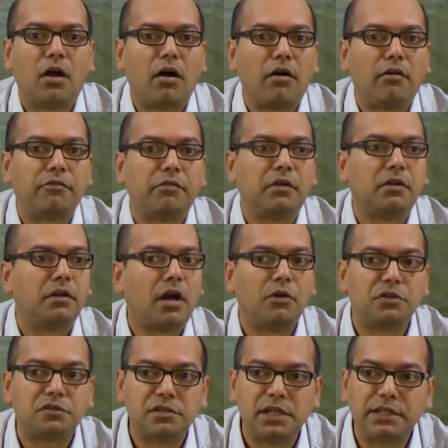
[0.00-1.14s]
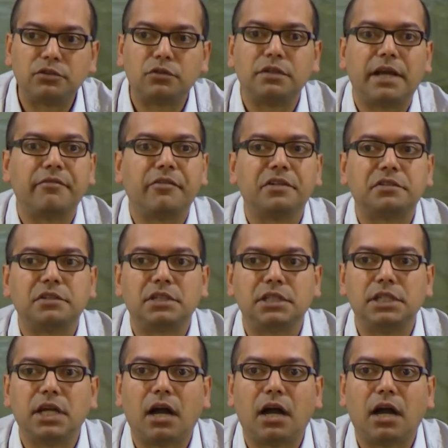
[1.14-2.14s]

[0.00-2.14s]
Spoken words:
of how it's linked to diversity,